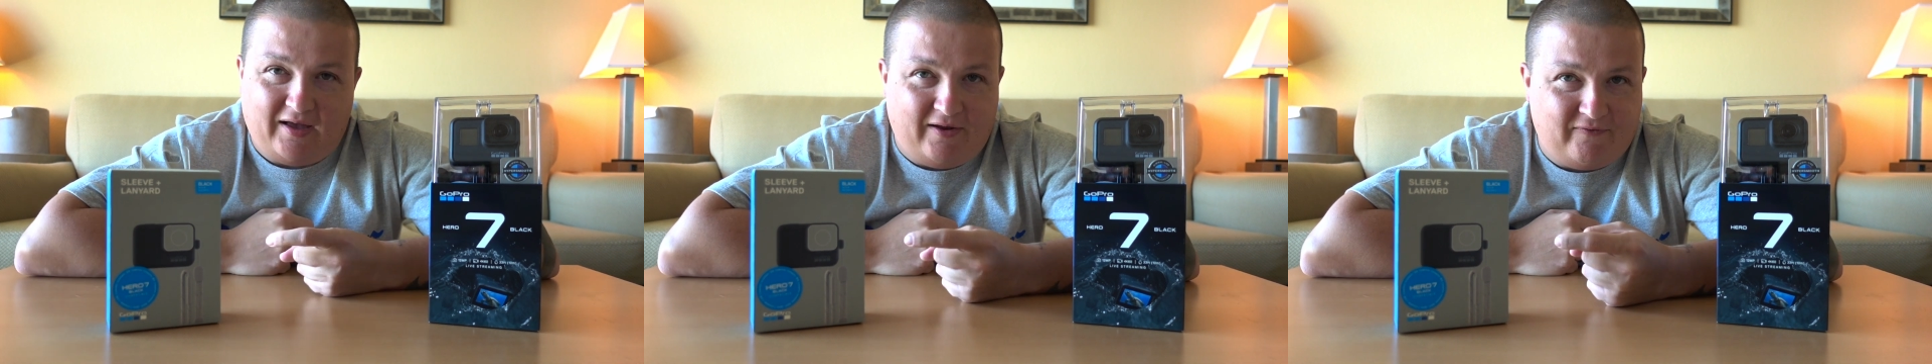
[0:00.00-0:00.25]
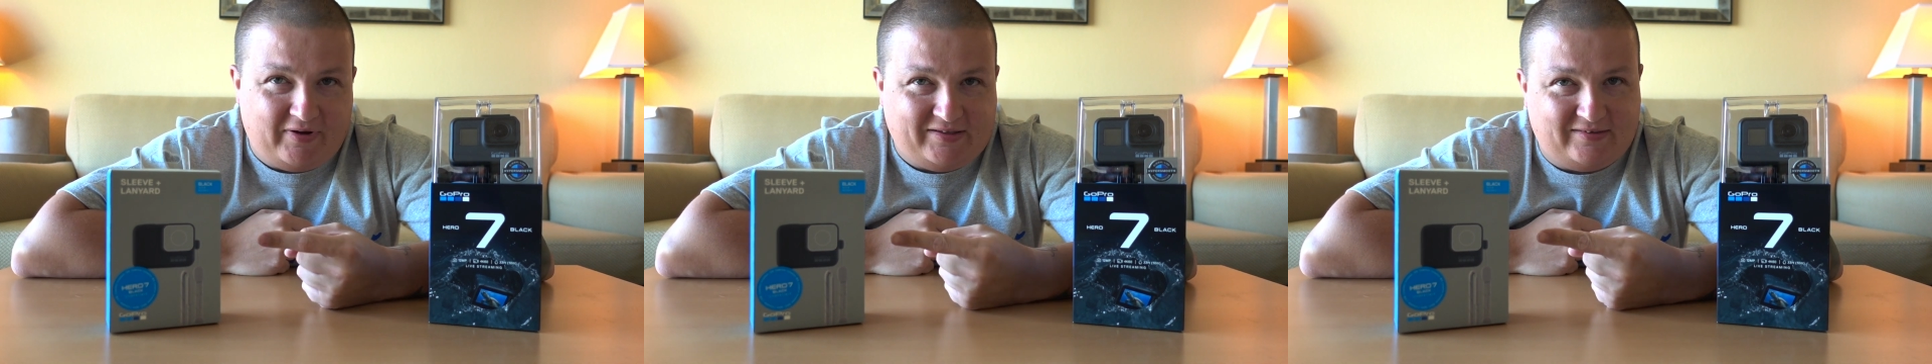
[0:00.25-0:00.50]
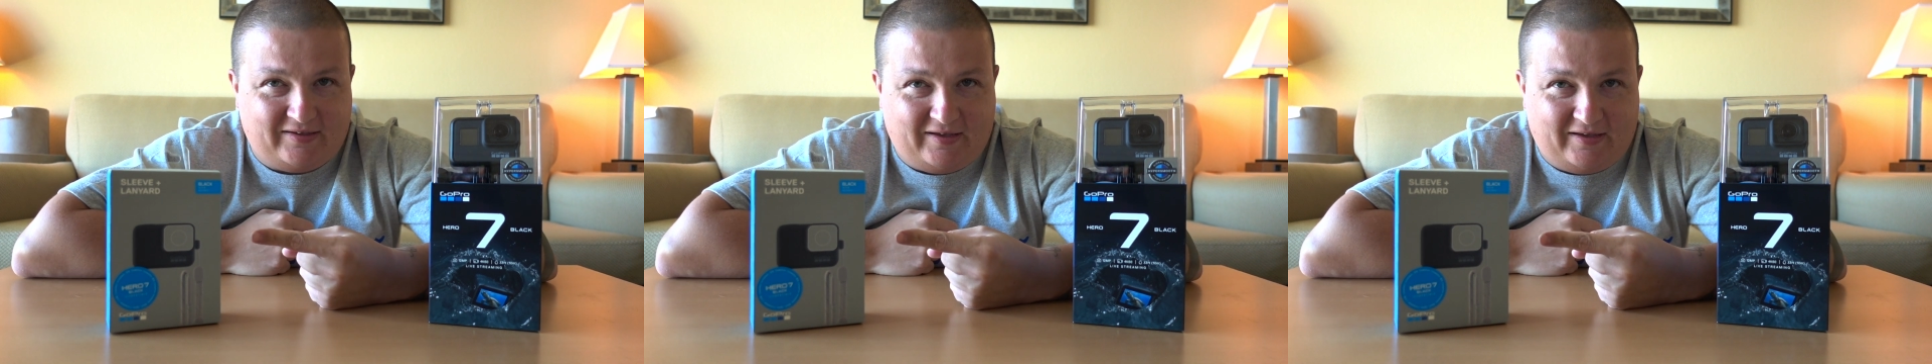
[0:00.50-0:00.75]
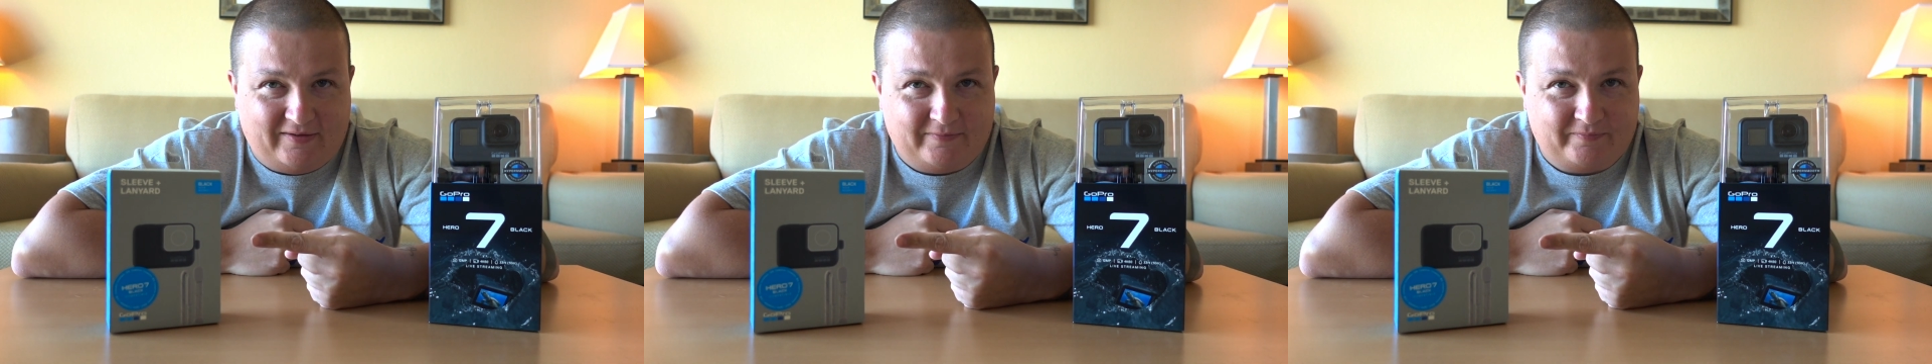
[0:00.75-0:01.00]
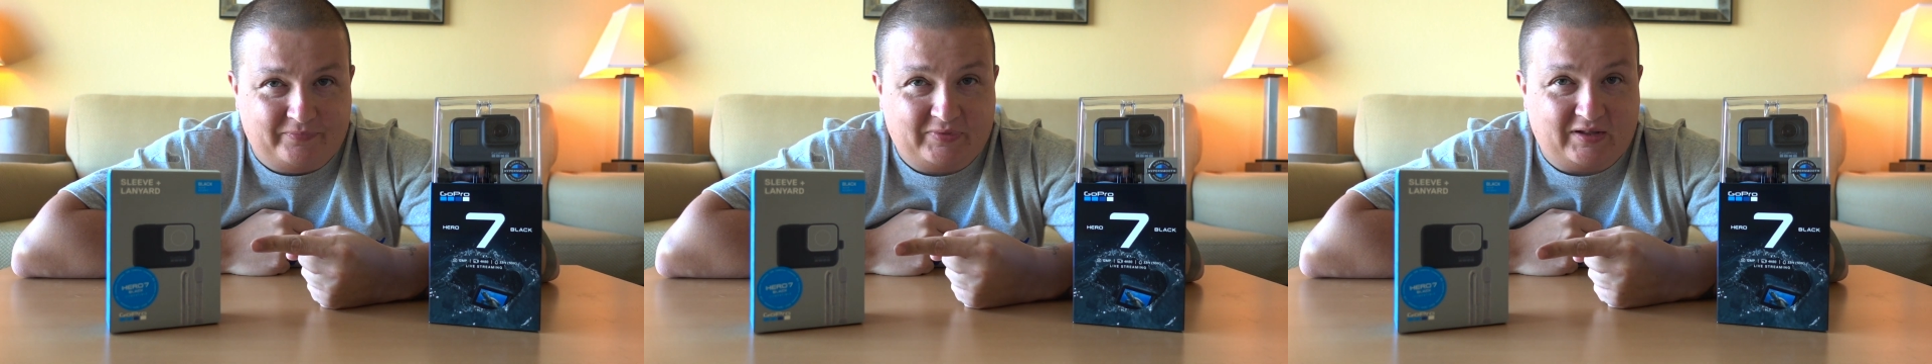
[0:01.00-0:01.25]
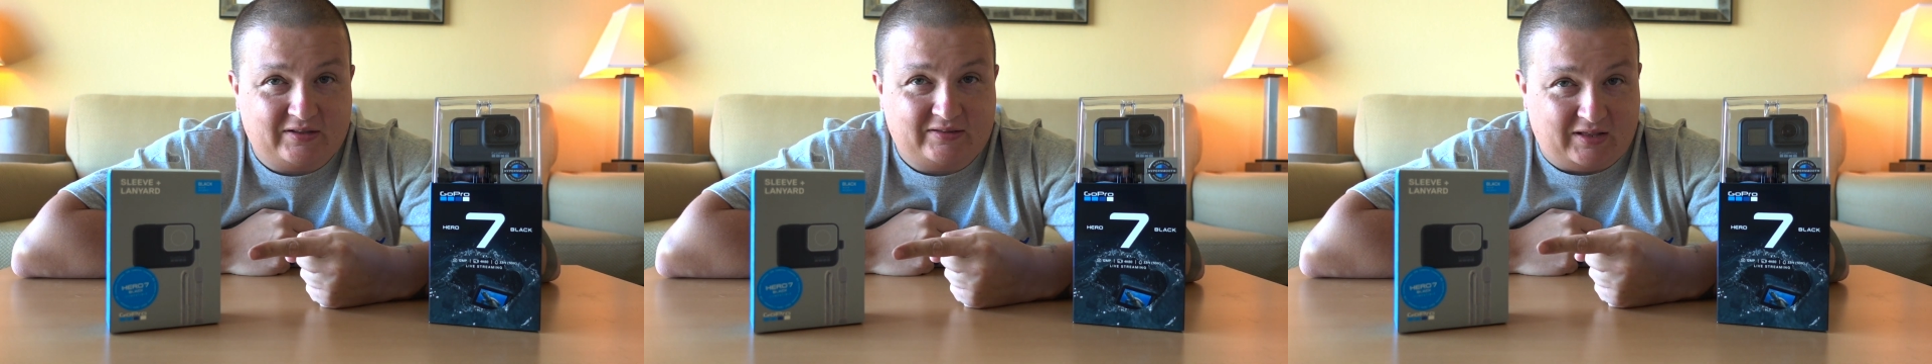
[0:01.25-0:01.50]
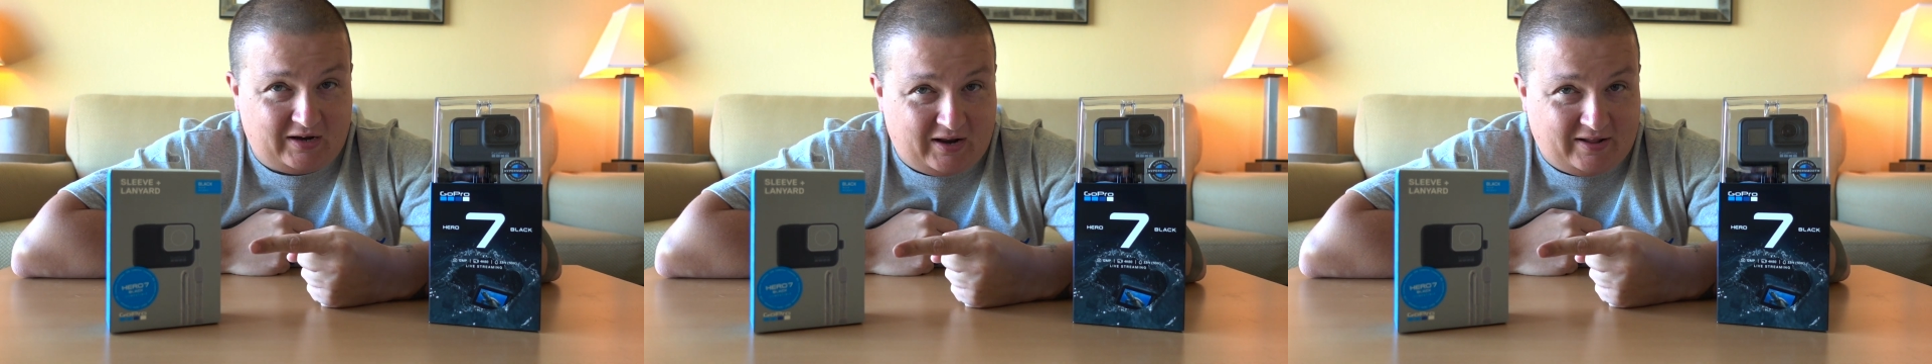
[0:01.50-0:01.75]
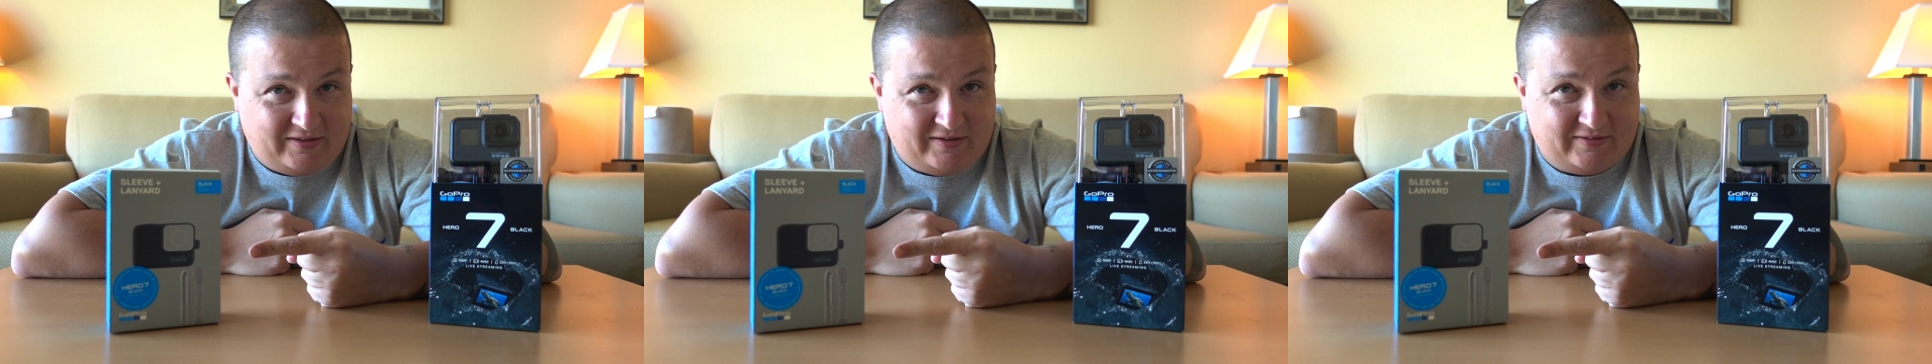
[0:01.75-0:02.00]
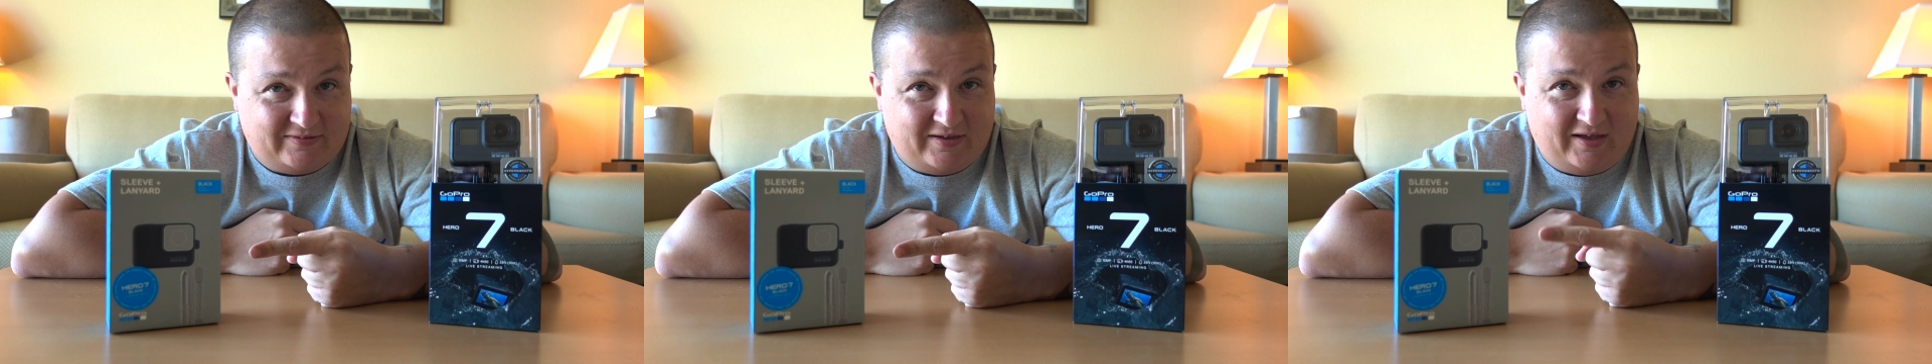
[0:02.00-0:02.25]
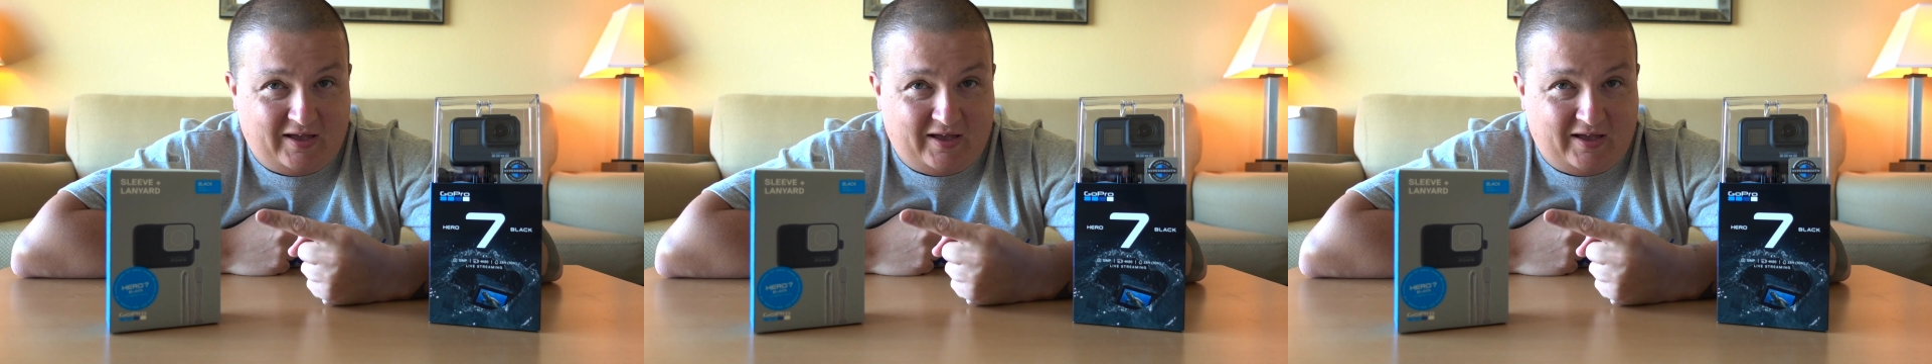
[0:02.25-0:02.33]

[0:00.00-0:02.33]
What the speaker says: and right here the lanyard